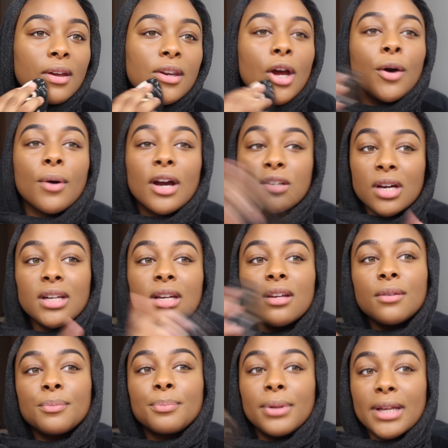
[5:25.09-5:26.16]
no, I tried to get
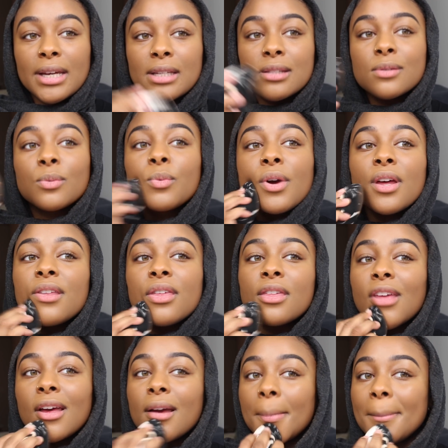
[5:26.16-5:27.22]
a place with
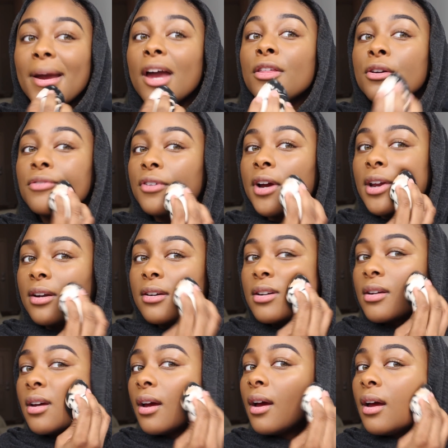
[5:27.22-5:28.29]
my other friend,
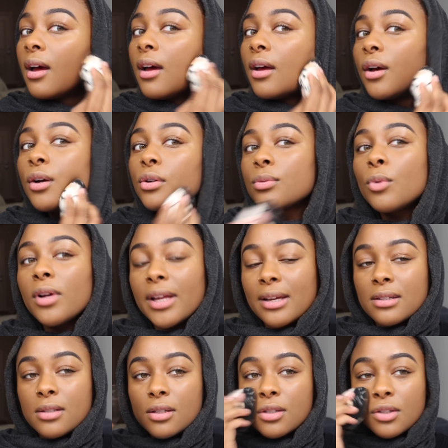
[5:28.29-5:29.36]
who's more like
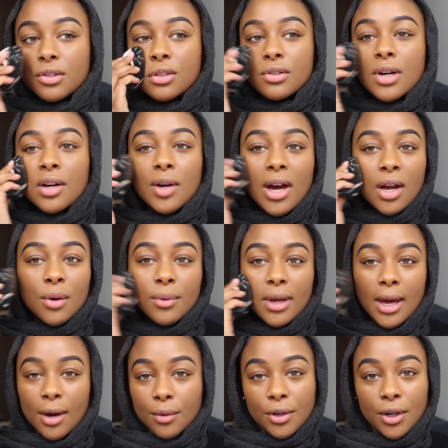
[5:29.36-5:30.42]
a sister, so I don't
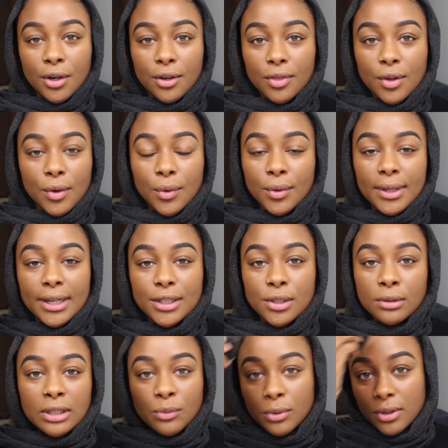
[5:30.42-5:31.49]
count her in the whole like
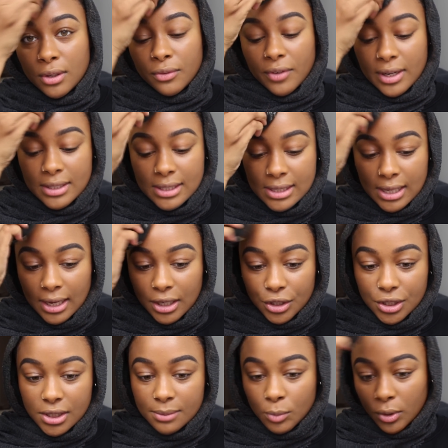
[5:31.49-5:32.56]
don't live with your friends thing.
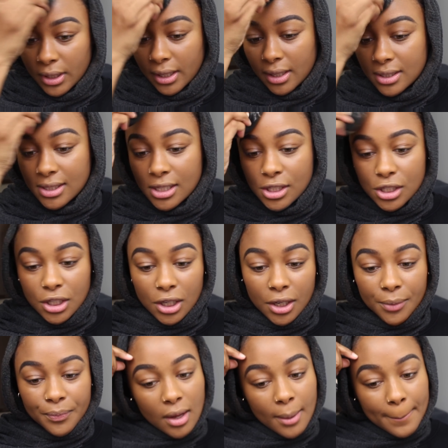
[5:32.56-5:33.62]
She's more like a
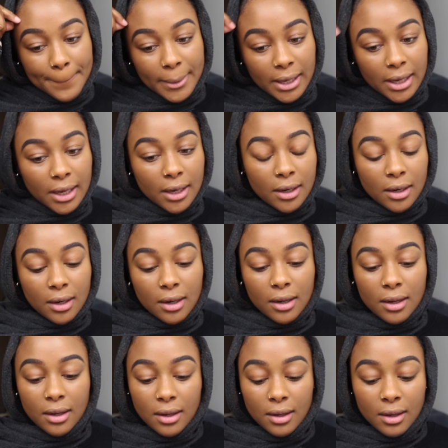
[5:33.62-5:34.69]
sister. But
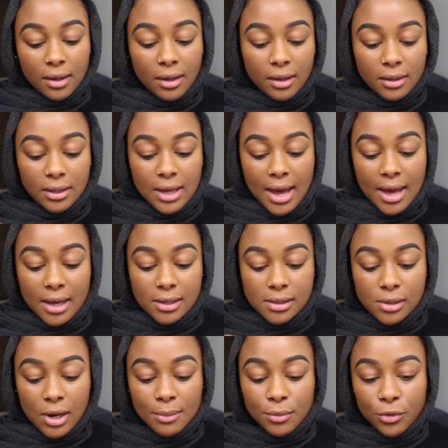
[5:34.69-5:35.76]
yeah,
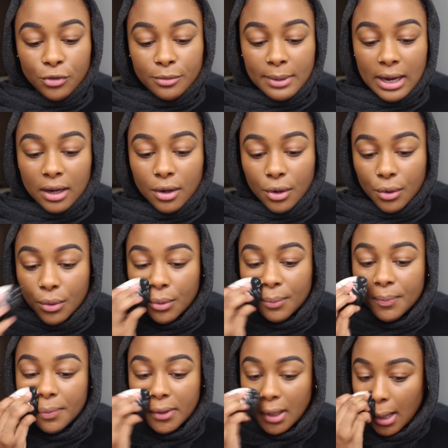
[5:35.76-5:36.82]
so I moved back
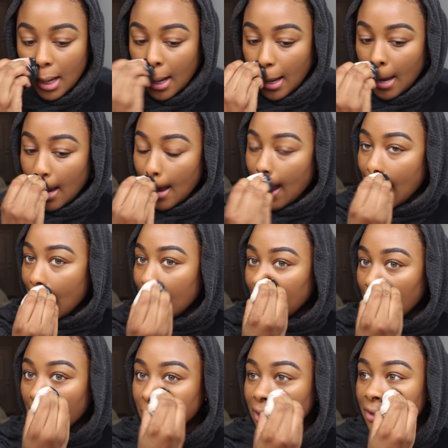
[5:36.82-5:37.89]
home,
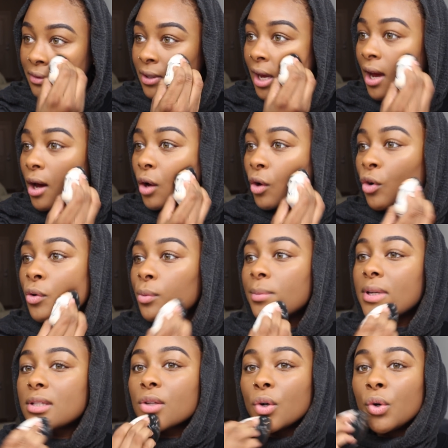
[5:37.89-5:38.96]
and living at home
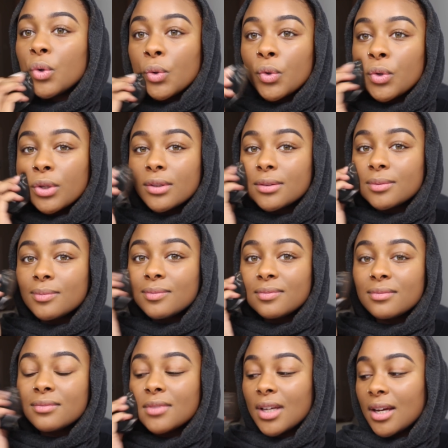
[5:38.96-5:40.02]
is cool
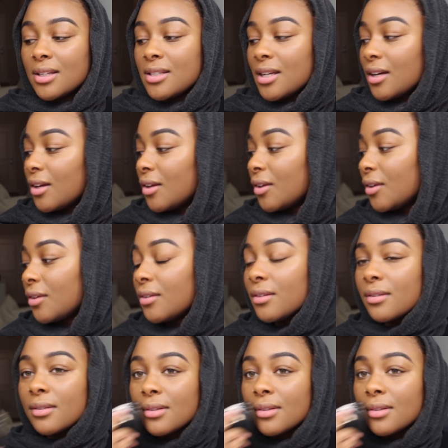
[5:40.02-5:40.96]
until